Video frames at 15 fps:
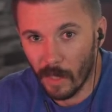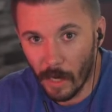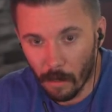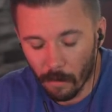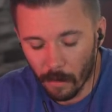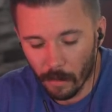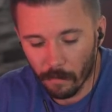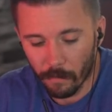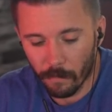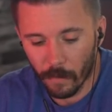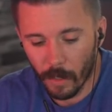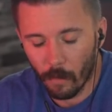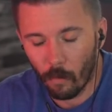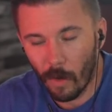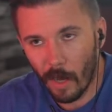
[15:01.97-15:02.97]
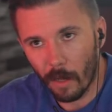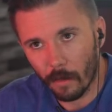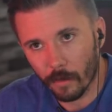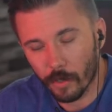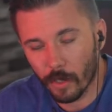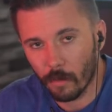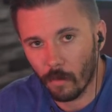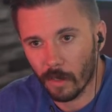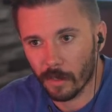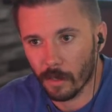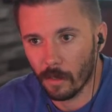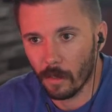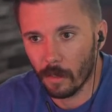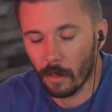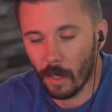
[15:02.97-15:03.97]
narrative. And while she
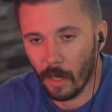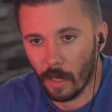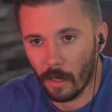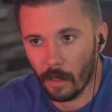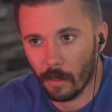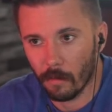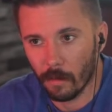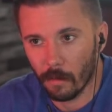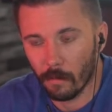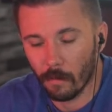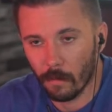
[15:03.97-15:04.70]
wasn't a